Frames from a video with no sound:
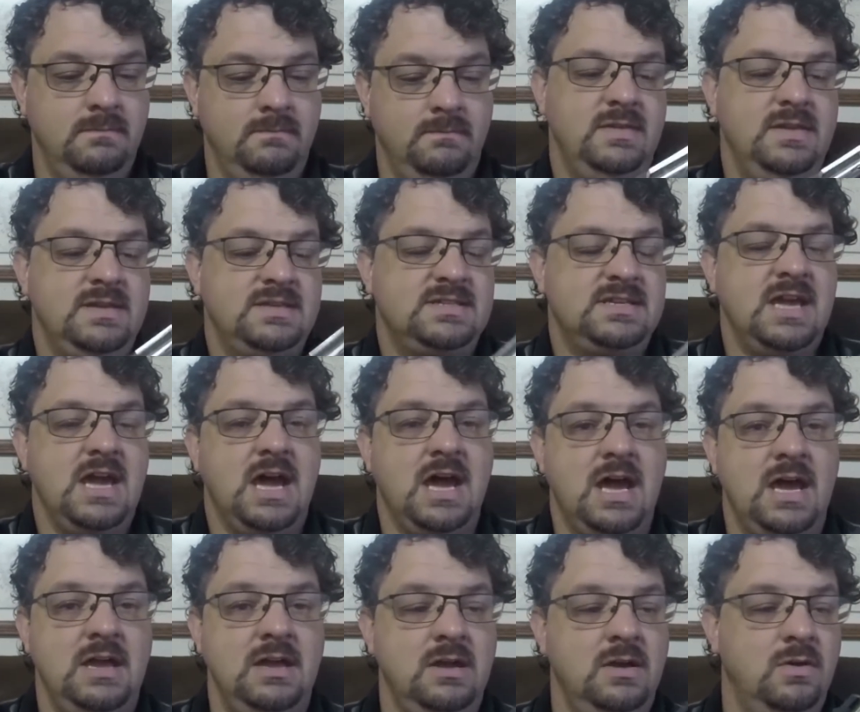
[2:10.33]
This
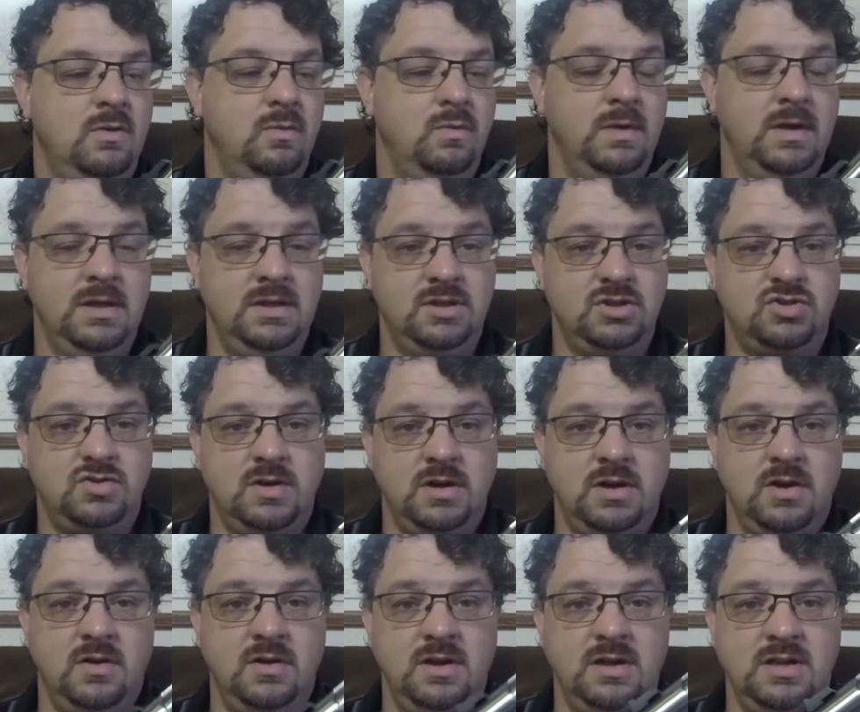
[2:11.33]
guy, when the
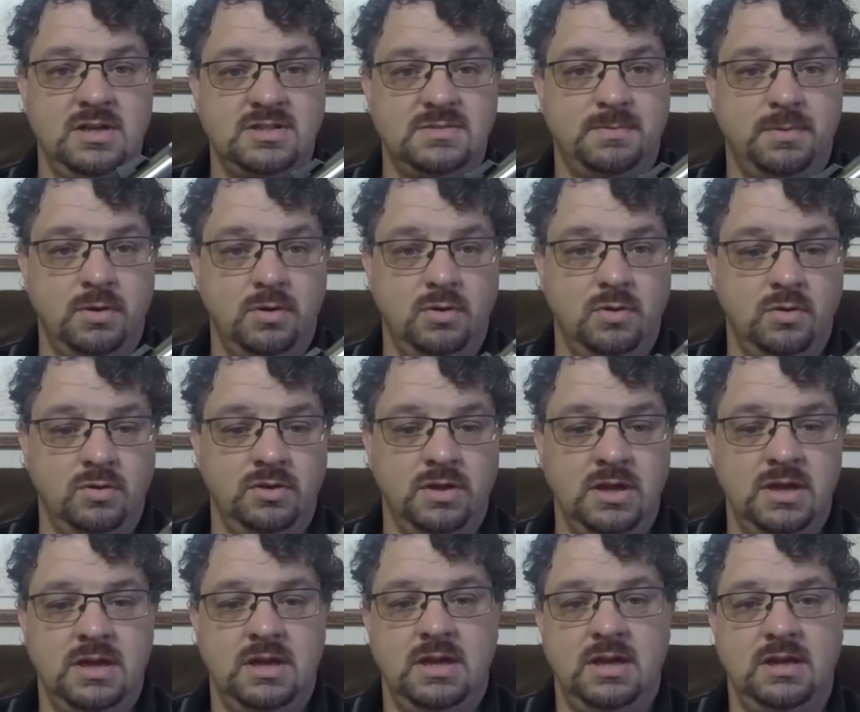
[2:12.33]
trigger is pulled,
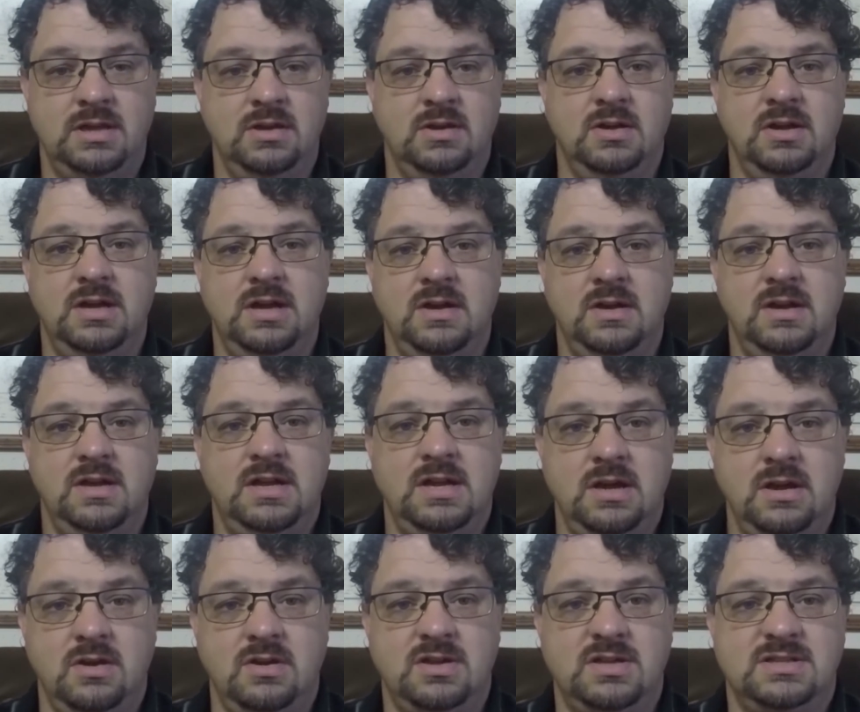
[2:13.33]
and you'll hear it
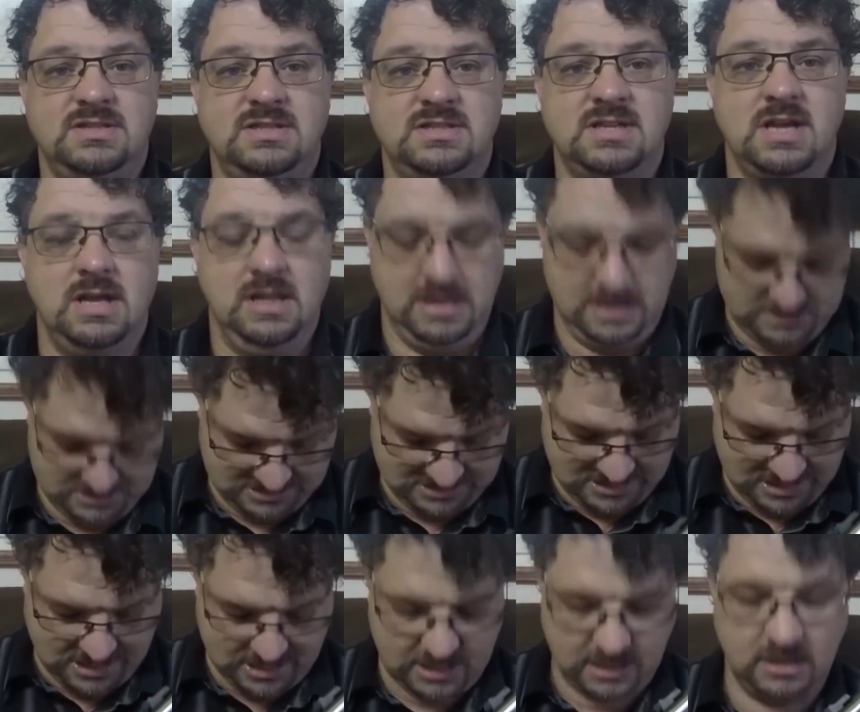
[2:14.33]
here because it's all
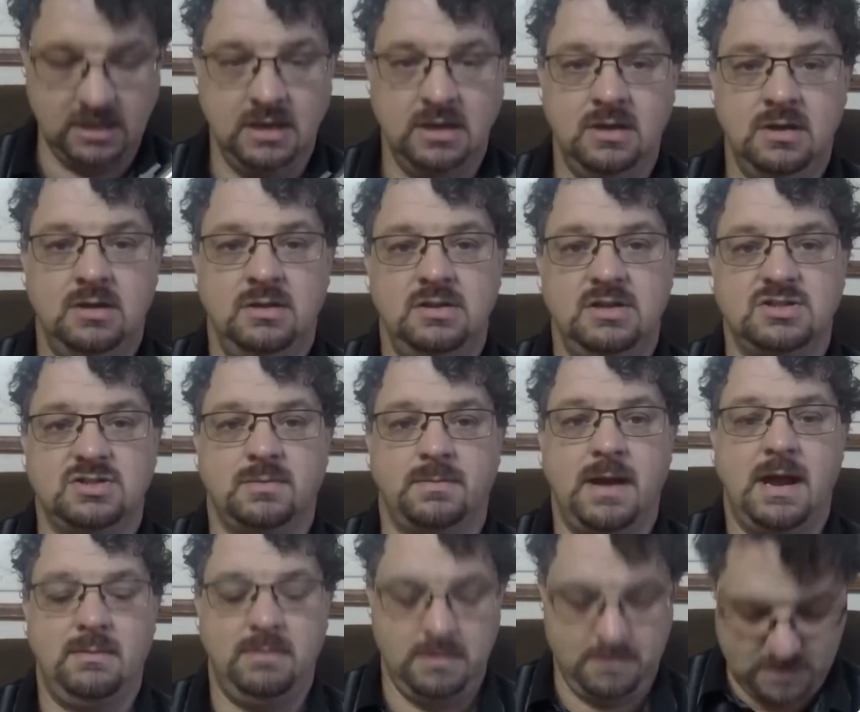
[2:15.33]
inside, this will
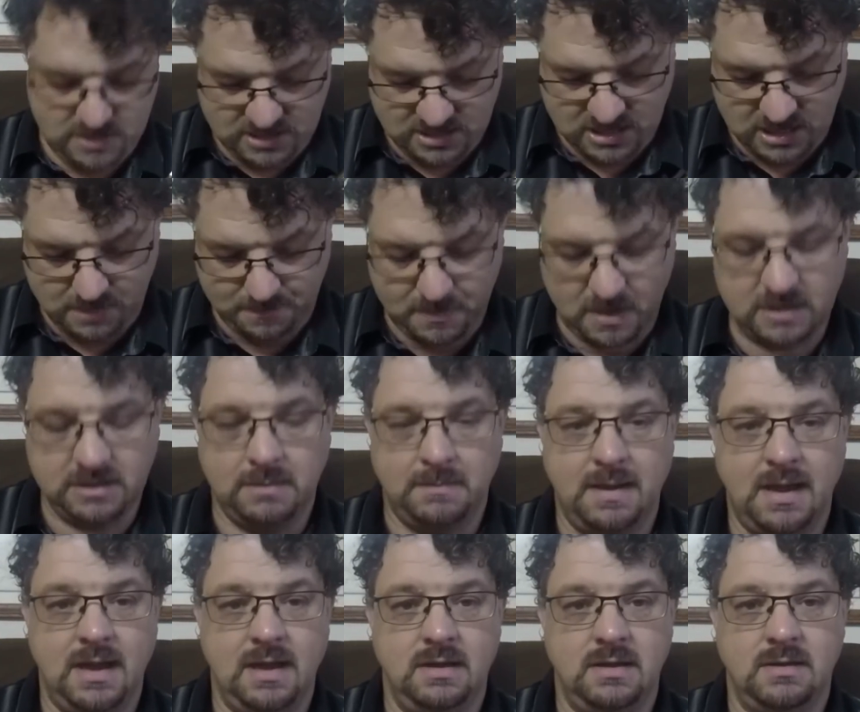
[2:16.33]
probably pick up on the
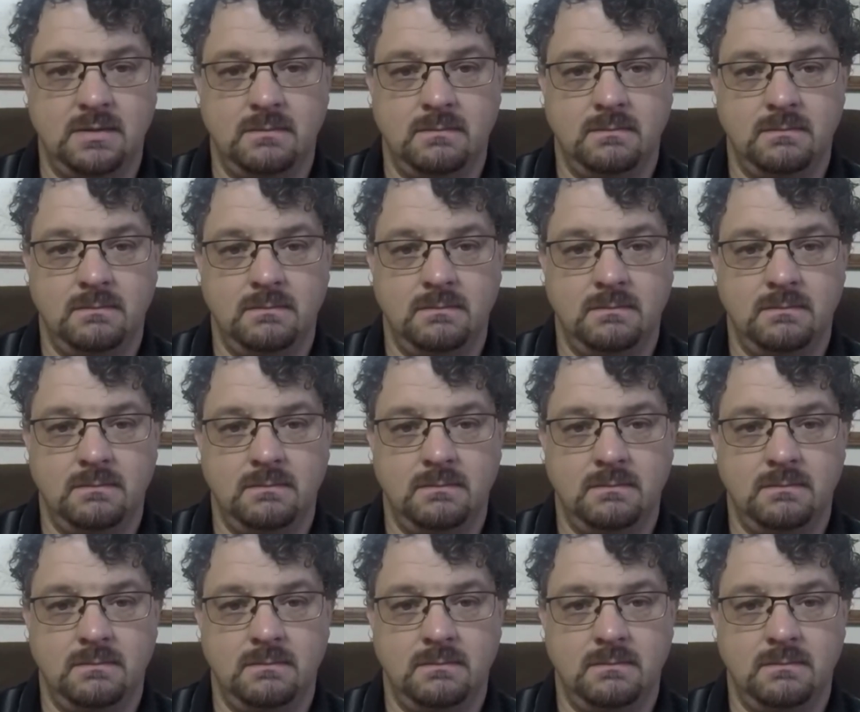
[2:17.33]
mic.